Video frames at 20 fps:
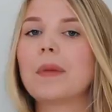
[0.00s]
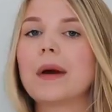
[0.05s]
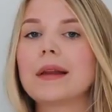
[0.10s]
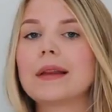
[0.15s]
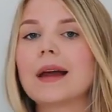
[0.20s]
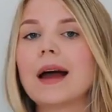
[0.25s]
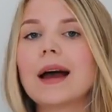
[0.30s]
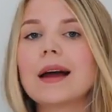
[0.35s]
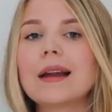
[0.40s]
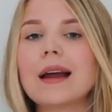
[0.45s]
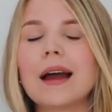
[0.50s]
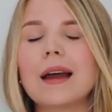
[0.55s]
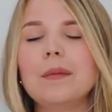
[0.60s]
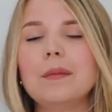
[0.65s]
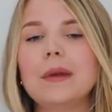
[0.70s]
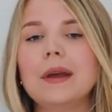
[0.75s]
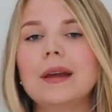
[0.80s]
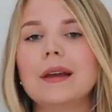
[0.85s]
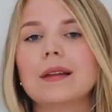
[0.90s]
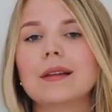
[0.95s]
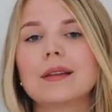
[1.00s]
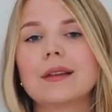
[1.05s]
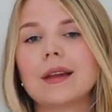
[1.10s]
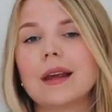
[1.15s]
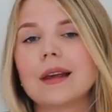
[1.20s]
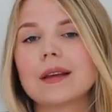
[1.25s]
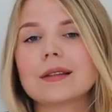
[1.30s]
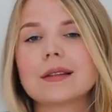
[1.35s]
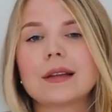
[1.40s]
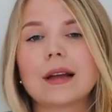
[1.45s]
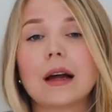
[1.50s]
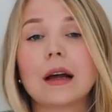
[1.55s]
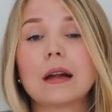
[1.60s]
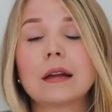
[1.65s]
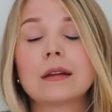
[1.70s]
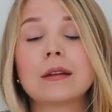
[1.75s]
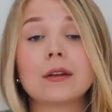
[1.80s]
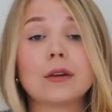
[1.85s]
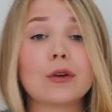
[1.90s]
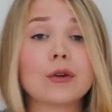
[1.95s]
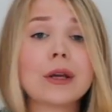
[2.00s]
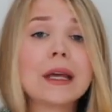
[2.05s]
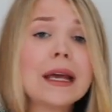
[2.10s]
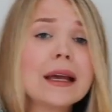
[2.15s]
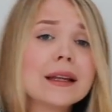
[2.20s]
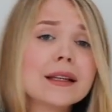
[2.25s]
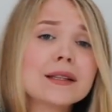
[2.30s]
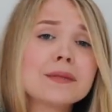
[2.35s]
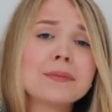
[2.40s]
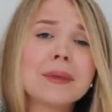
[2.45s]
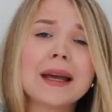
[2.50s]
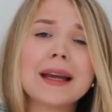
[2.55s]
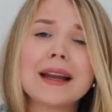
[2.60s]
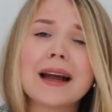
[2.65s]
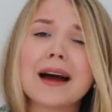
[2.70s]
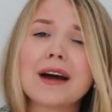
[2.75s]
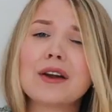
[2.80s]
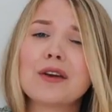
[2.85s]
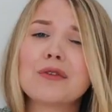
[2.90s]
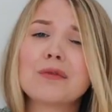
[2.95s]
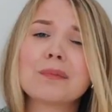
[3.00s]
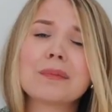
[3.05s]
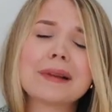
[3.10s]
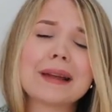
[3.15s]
By that, I mean things that your kids made out of